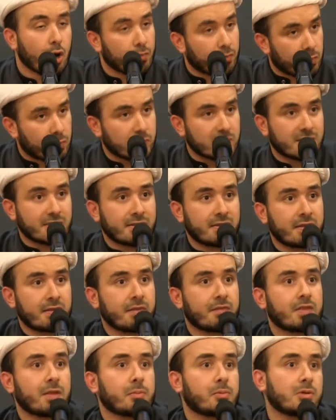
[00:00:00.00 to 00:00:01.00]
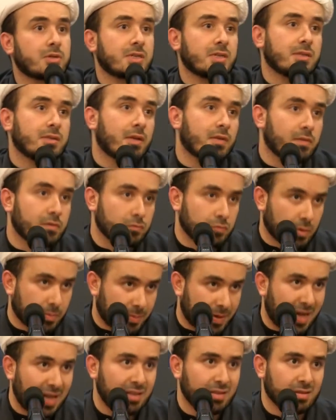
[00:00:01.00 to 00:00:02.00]
Of course, this is if the person doesn't
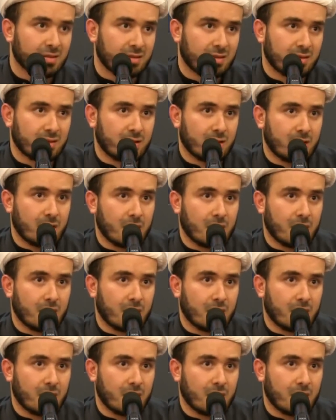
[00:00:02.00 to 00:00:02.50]
repent.